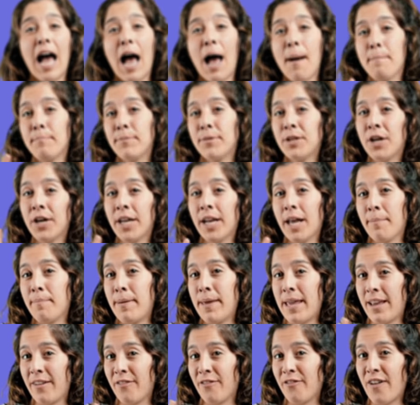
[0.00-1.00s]
I'm not a
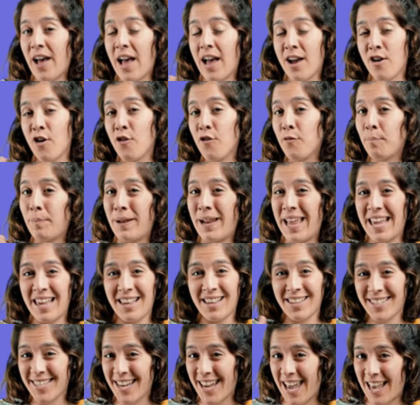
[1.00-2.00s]
big fan of
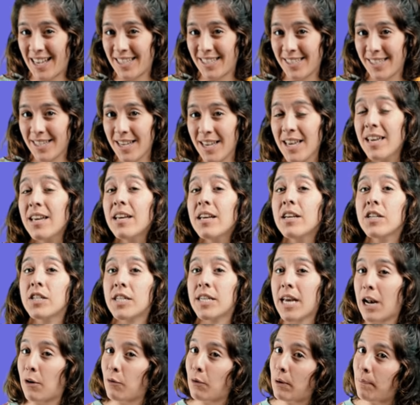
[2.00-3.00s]
playing chess.
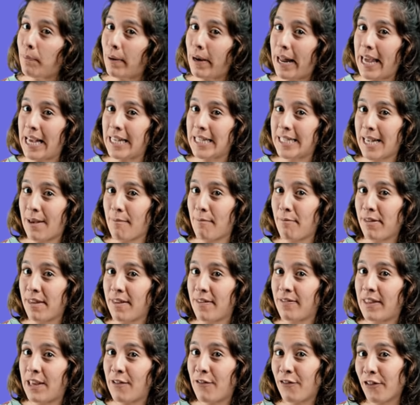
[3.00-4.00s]
Shall we play
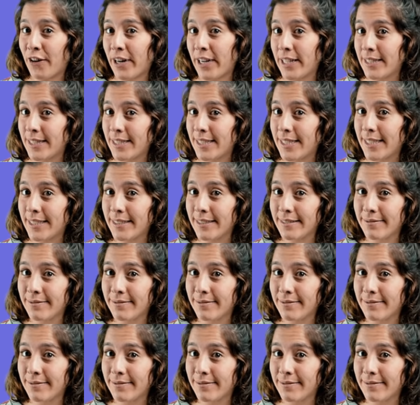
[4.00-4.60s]
something different?